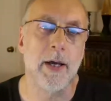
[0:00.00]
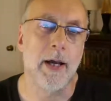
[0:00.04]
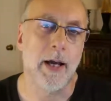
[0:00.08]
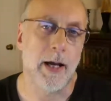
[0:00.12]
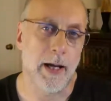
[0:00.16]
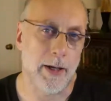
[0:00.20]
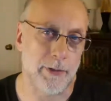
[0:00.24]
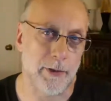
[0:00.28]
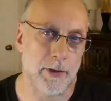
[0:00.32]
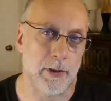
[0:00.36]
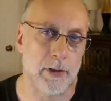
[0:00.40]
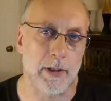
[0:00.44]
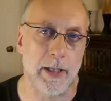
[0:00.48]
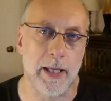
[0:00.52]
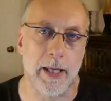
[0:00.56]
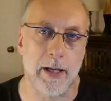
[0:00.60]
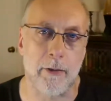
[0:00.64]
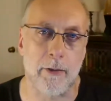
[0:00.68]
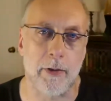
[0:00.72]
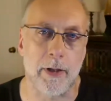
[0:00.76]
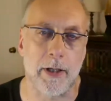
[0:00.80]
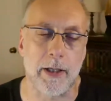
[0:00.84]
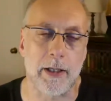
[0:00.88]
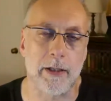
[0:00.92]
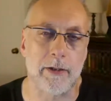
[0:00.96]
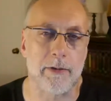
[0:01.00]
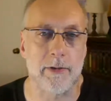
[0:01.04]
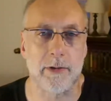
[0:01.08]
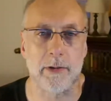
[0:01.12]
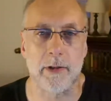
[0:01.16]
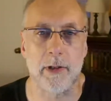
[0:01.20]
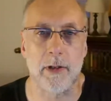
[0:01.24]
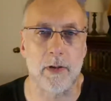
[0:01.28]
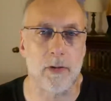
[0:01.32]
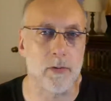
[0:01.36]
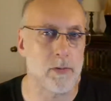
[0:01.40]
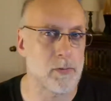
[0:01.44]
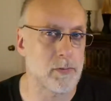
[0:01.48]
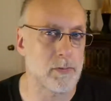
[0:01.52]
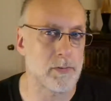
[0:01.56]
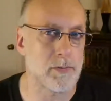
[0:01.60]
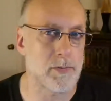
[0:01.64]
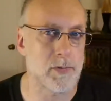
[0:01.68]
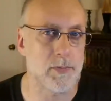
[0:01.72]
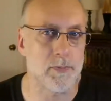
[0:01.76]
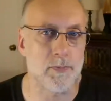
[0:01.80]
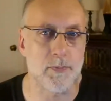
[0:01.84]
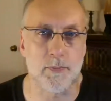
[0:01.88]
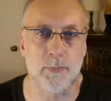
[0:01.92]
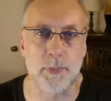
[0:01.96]
and they're layering in their
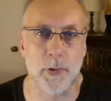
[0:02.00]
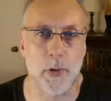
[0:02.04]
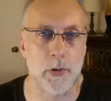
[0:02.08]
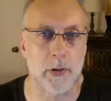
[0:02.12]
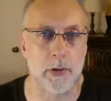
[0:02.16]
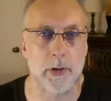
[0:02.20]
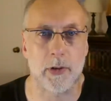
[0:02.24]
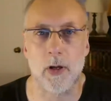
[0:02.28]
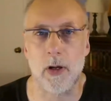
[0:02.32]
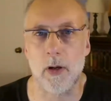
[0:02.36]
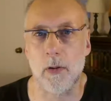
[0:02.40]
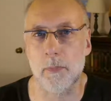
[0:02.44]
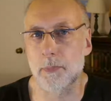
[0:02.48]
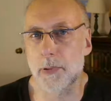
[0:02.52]
own protocol,